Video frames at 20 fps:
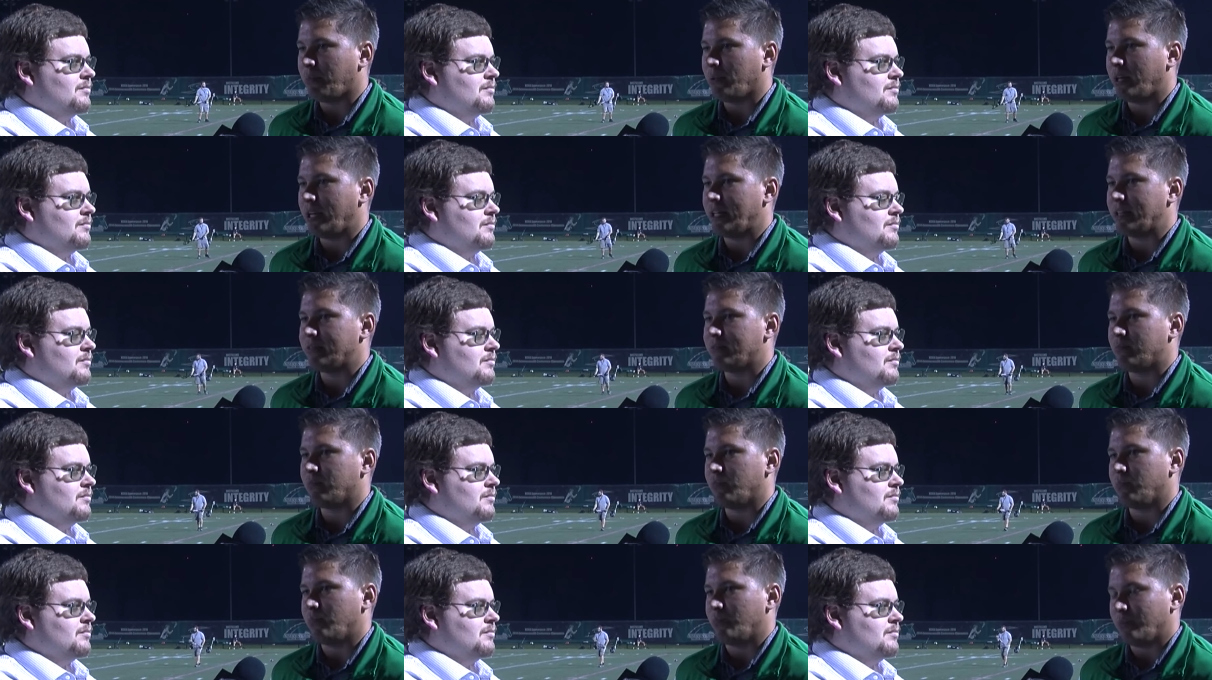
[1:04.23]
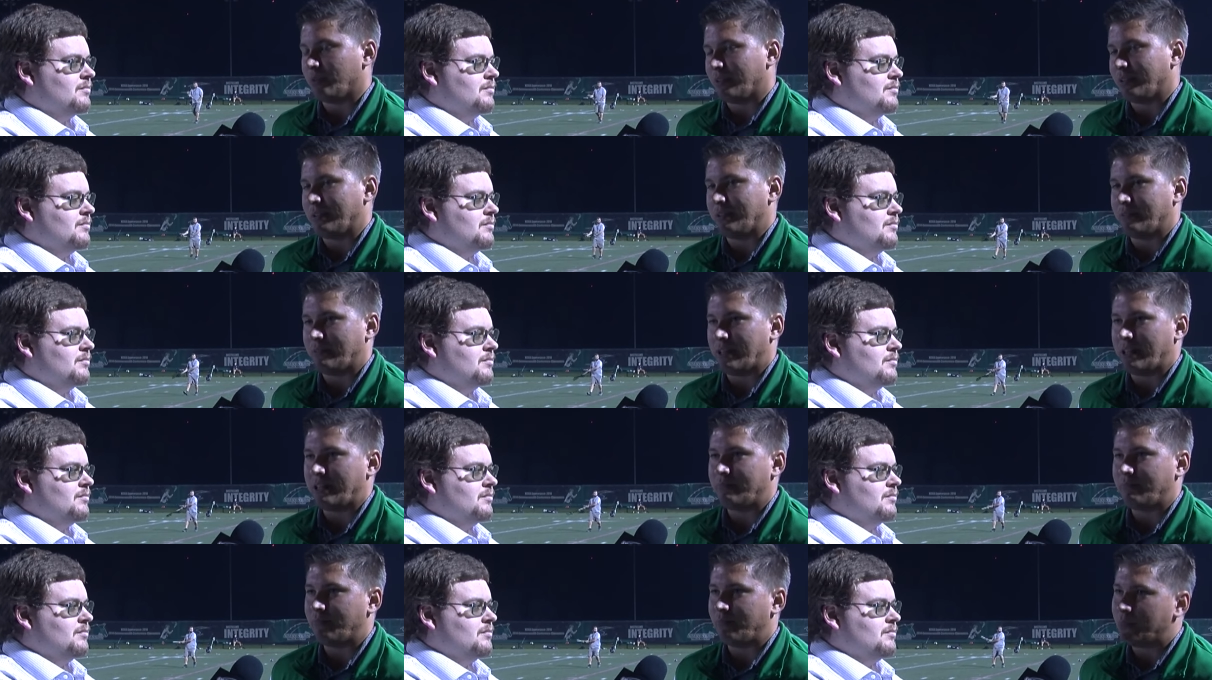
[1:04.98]
Speaker 1: plan, it,
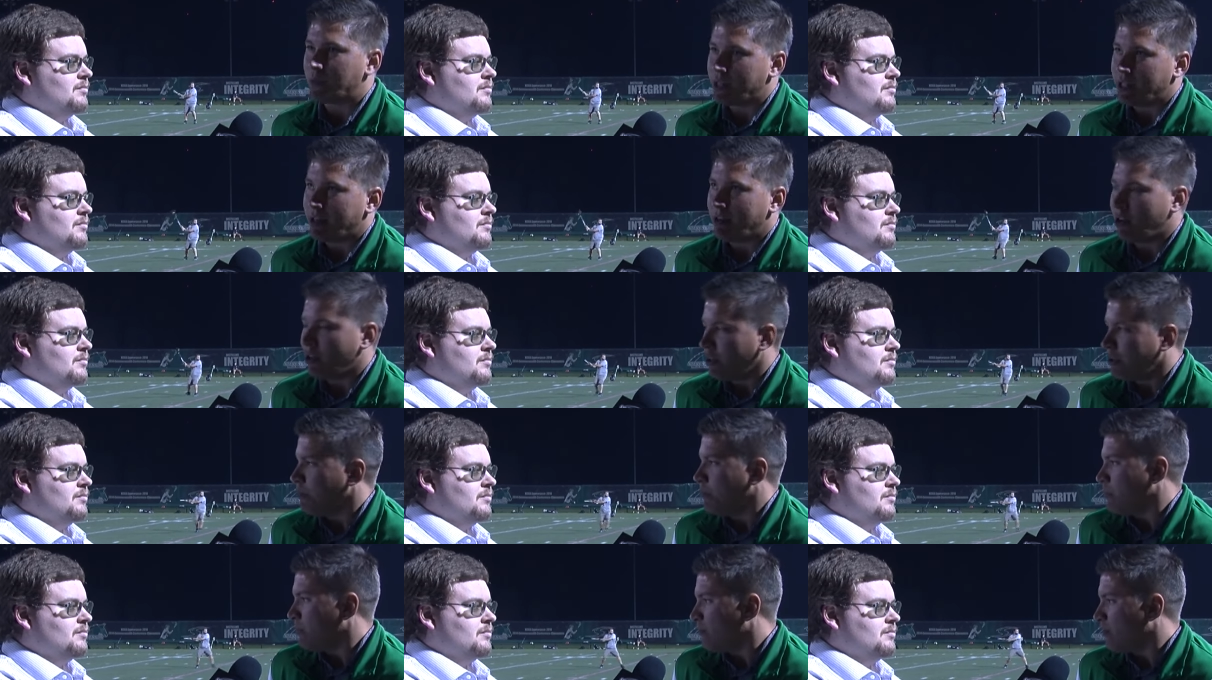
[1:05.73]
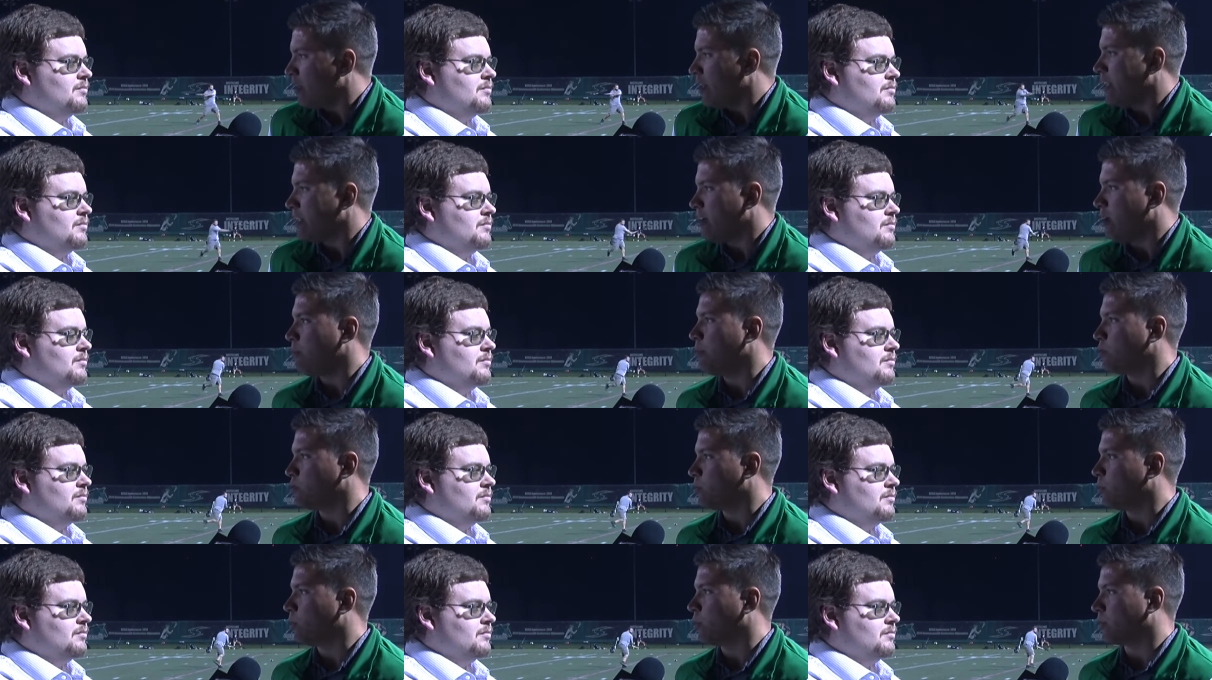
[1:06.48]
it, it, uh, we feel like it
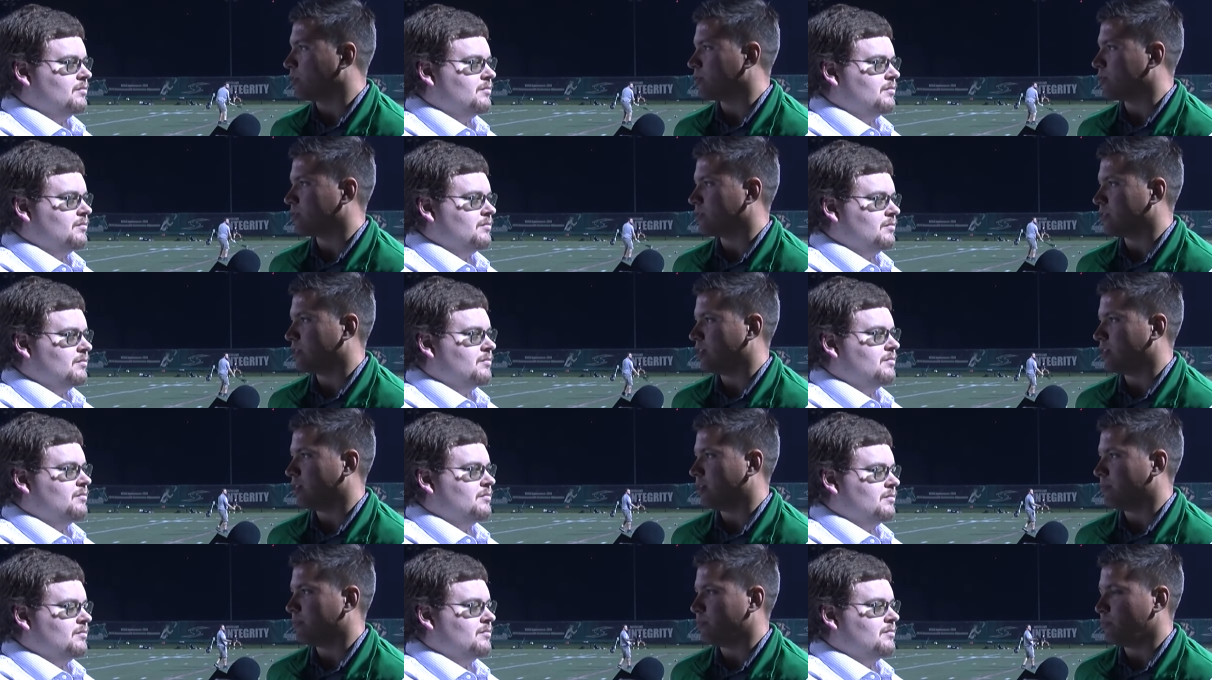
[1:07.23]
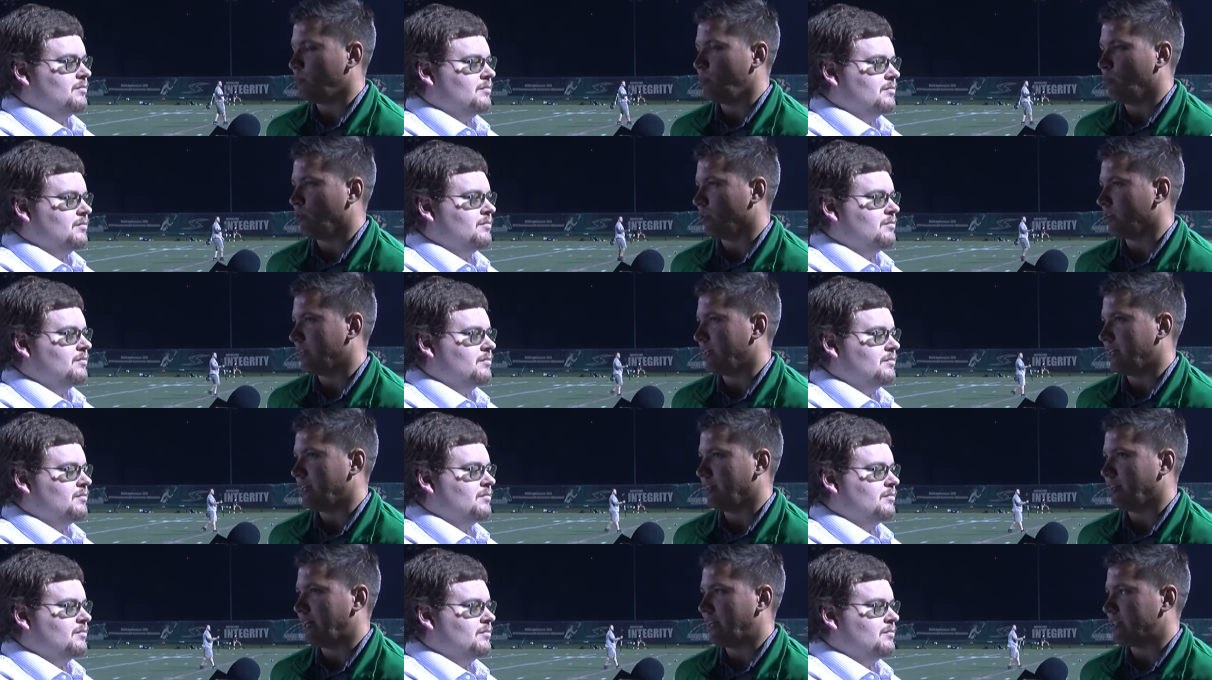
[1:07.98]
almost worked. Um, we weren't going to
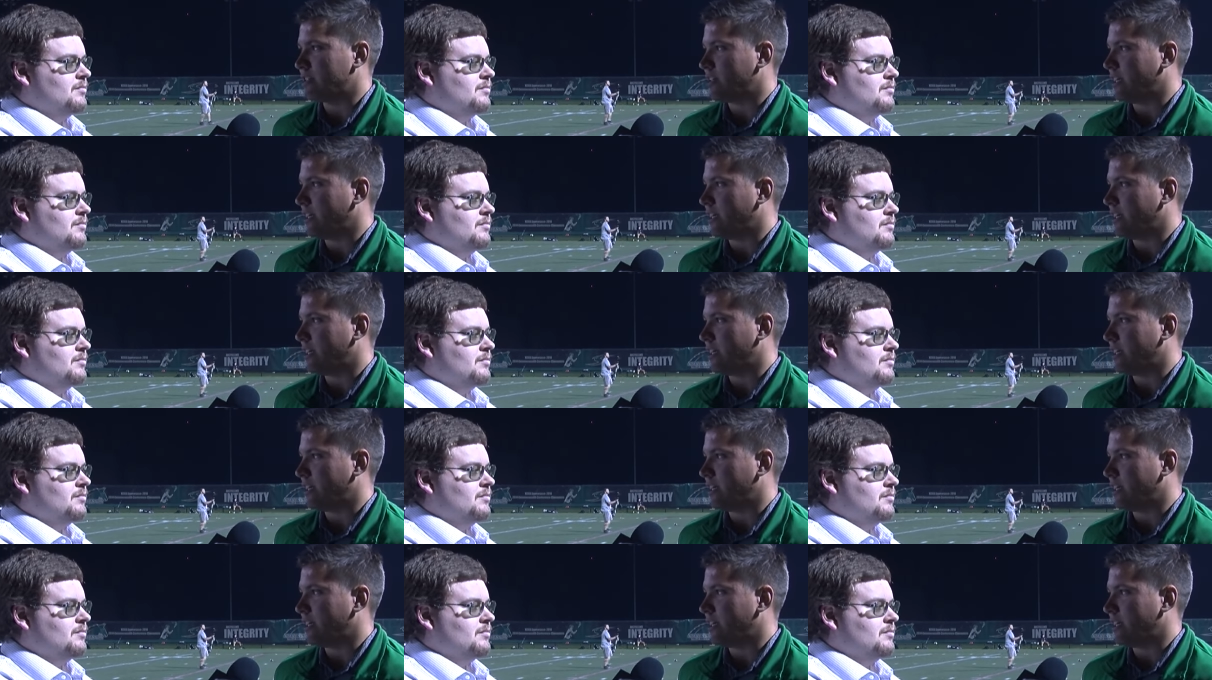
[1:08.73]
get a lot of